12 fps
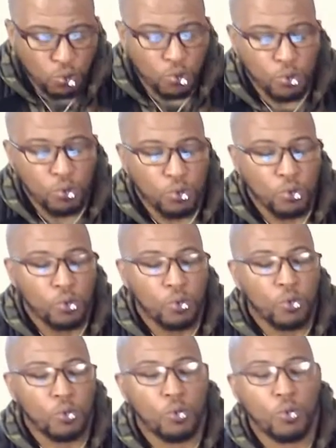
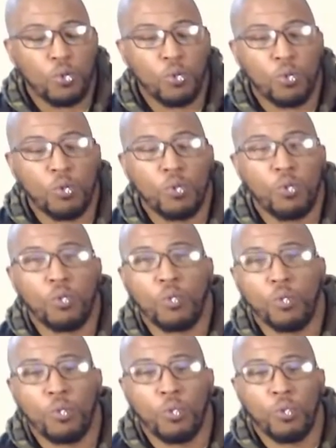
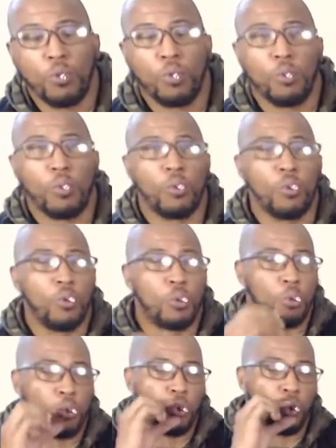
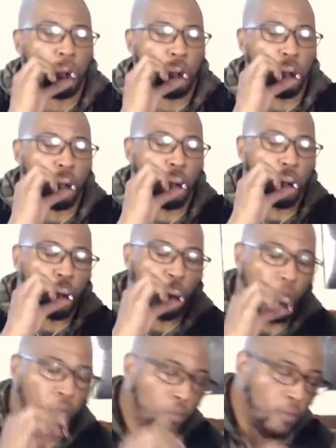
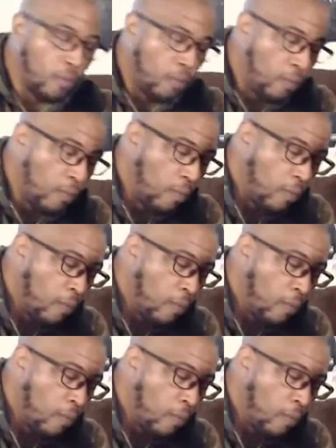[no speech]